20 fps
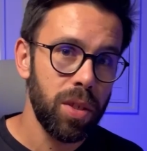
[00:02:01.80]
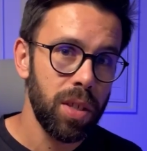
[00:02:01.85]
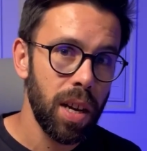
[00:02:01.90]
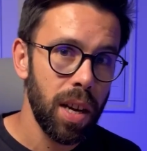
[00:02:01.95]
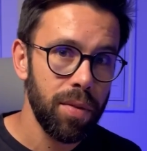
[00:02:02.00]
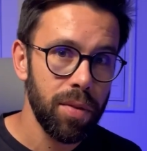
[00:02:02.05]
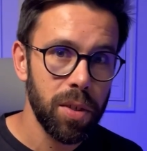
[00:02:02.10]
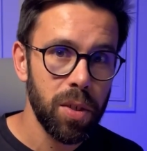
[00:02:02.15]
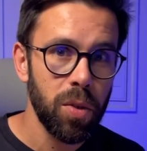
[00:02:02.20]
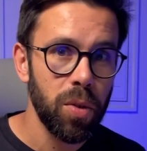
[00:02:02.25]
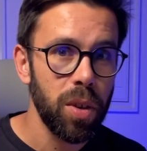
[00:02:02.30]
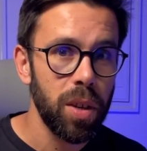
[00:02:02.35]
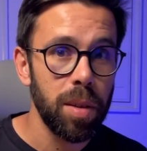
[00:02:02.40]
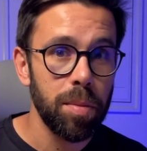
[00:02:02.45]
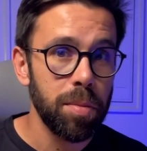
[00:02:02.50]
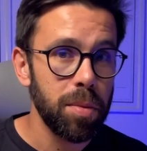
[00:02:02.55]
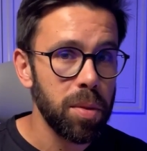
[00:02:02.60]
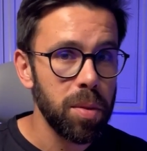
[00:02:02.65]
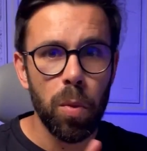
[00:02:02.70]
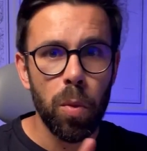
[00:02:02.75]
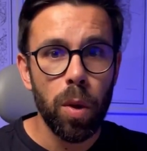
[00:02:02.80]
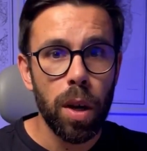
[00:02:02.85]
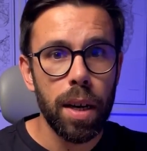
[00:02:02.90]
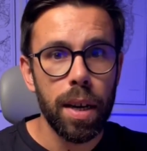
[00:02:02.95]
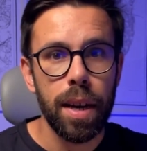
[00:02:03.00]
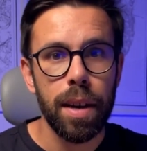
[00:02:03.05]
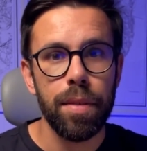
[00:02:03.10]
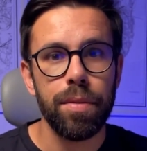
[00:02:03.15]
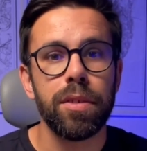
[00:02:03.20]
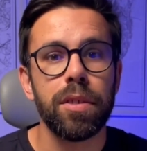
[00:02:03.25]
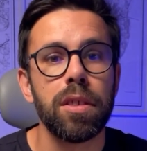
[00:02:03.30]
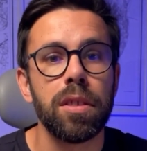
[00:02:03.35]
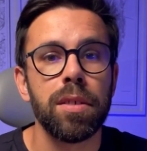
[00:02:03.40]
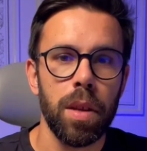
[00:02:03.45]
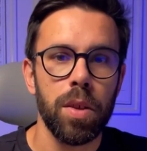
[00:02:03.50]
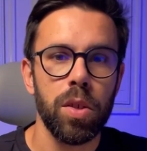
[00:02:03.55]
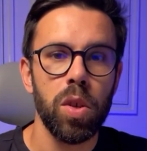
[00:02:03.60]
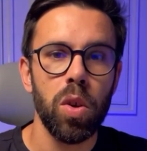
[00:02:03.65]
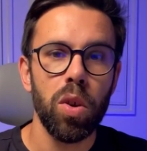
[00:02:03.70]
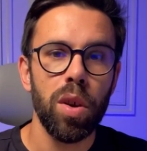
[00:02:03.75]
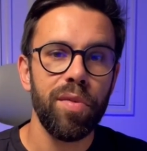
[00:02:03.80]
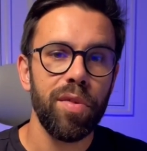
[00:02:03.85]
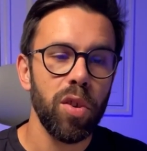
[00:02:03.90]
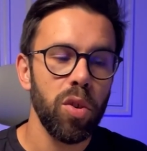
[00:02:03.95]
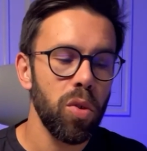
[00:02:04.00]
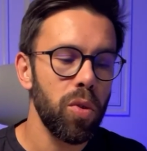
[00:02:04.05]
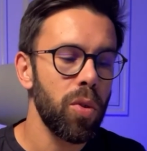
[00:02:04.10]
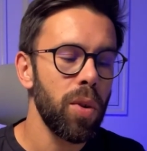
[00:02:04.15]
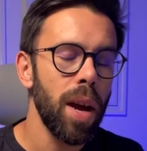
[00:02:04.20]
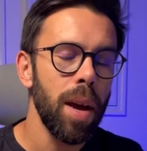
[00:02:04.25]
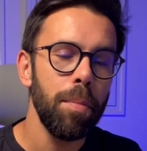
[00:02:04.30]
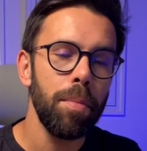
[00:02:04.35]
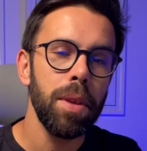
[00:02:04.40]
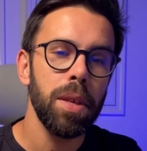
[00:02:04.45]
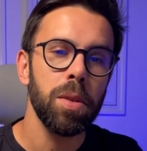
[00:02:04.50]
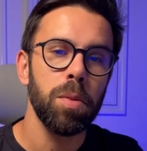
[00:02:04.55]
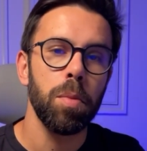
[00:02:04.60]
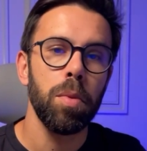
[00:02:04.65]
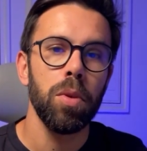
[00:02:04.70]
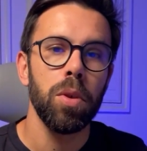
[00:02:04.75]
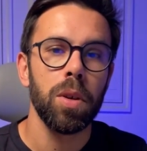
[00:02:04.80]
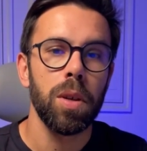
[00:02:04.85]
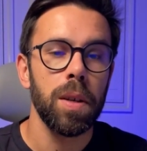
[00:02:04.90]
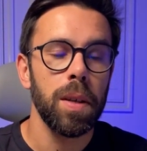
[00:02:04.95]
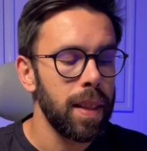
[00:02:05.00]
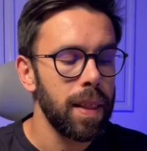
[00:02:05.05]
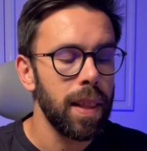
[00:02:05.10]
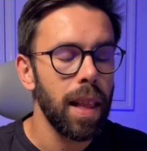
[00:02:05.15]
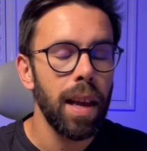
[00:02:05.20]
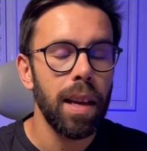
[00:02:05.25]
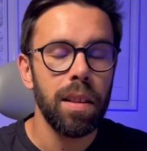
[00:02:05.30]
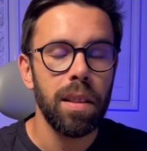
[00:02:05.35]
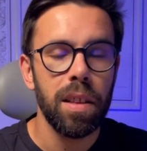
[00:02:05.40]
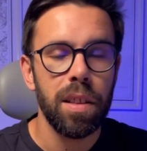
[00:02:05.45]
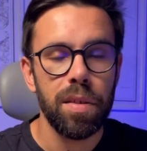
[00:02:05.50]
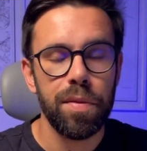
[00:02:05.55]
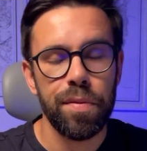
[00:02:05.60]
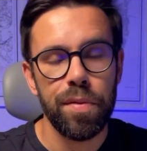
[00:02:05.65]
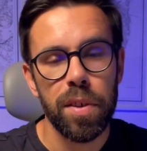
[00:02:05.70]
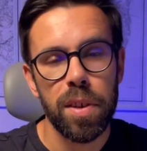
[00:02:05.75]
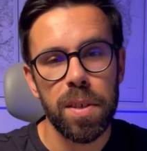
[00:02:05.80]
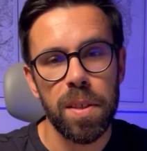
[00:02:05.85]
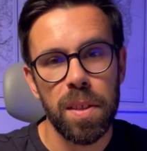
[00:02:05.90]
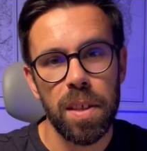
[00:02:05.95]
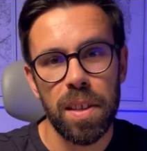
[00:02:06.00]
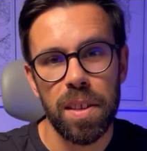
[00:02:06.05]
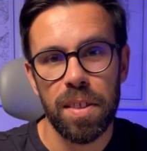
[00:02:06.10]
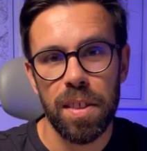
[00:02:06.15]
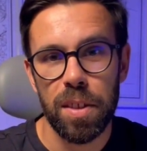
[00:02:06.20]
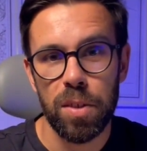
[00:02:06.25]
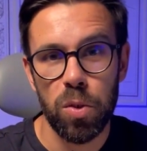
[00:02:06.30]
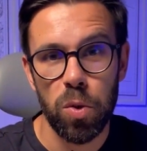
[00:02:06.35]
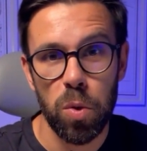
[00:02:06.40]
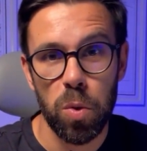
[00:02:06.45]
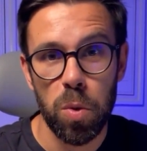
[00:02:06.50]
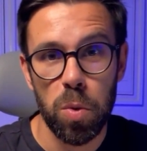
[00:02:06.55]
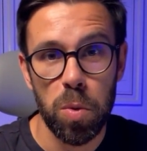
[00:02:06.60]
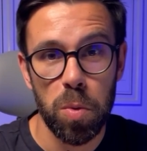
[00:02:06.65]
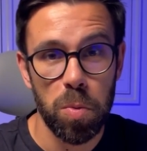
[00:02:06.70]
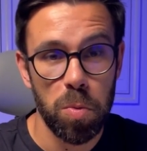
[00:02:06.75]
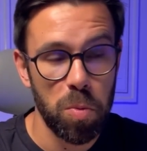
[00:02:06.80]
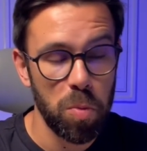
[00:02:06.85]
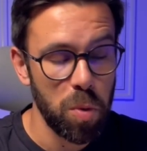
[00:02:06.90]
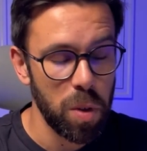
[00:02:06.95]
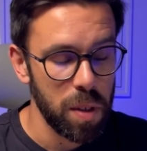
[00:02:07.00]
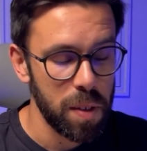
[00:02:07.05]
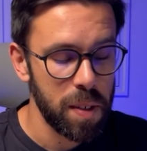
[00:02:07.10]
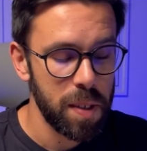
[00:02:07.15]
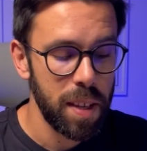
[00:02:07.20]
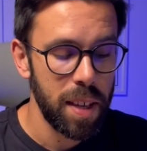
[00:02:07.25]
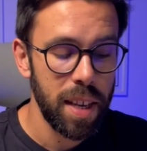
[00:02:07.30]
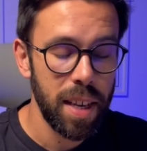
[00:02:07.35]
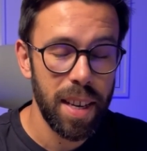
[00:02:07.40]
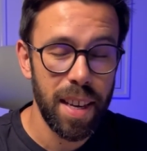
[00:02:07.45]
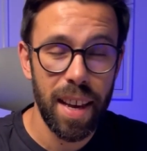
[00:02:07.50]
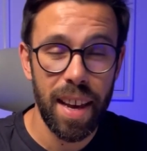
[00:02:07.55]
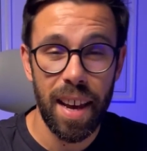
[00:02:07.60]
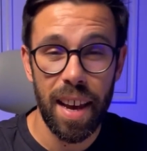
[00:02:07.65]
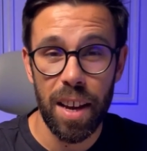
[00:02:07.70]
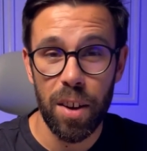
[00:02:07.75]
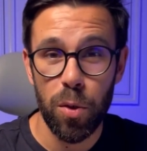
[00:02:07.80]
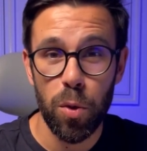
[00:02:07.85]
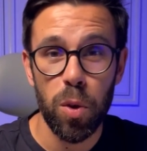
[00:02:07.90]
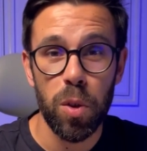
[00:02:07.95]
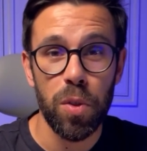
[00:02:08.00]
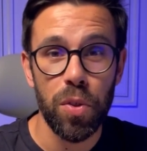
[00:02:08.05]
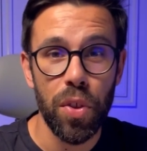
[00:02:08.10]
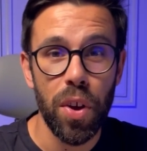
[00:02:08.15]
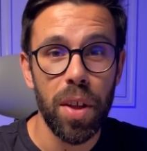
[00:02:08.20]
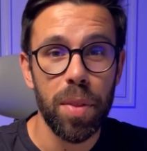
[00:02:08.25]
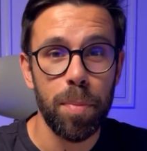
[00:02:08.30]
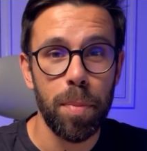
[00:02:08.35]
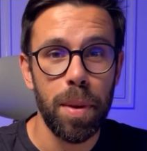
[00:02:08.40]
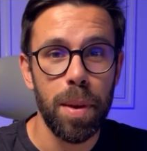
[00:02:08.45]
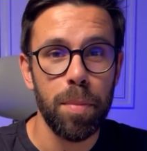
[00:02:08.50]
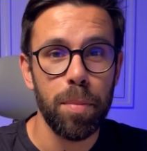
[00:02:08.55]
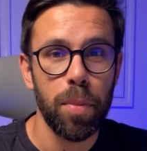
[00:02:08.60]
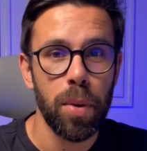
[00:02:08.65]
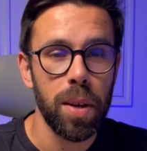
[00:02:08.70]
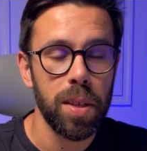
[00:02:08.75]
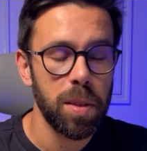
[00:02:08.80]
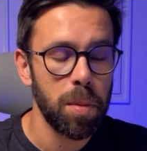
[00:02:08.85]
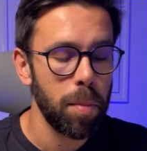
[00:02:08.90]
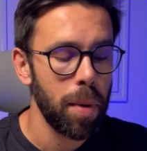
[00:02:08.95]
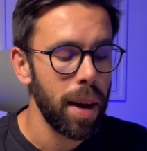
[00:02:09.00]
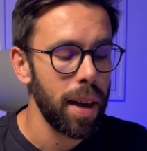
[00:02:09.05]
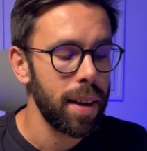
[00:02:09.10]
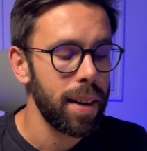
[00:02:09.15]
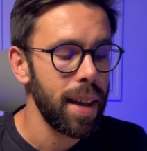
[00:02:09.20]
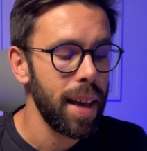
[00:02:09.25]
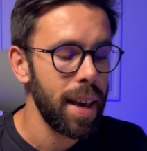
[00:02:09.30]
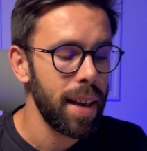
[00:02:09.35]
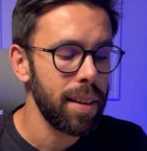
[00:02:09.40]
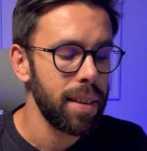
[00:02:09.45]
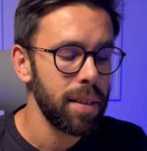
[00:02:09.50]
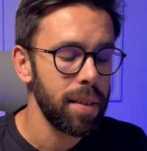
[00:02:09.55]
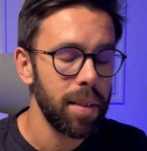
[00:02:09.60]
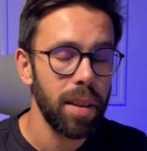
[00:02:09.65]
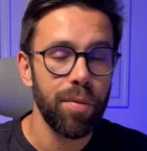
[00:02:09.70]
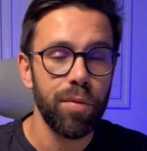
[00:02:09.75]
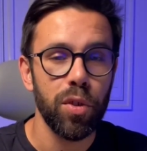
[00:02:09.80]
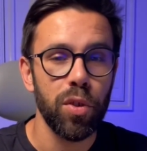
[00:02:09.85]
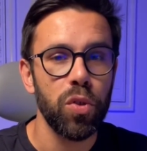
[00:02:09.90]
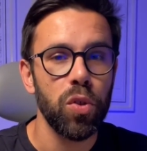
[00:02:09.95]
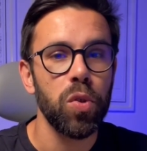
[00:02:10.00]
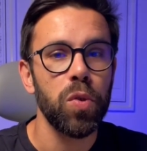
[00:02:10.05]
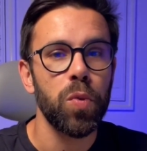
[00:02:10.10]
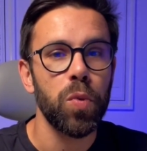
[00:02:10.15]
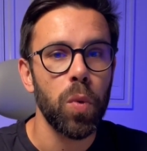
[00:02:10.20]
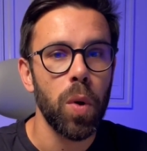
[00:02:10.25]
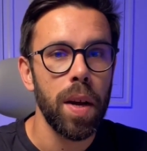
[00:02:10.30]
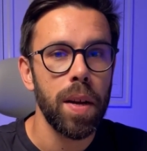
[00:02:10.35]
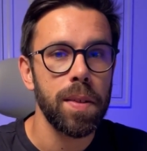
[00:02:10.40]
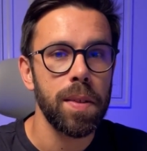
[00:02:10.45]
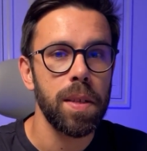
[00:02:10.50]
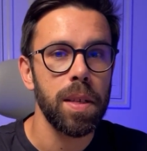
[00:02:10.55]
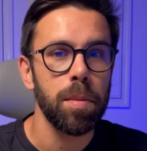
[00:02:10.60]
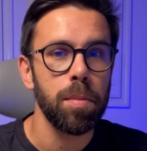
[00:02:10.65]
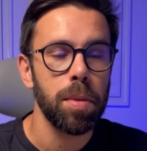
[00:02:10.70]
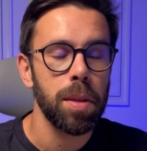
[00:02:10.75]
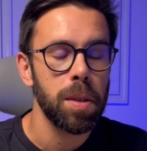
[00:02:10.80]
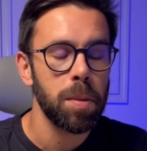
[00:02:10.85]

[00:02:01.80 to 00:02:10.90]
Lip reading: JavaScript, whatever. So if you grab this book, likely the first thing that you will see and you will not be impressed by that, if you don't write C++,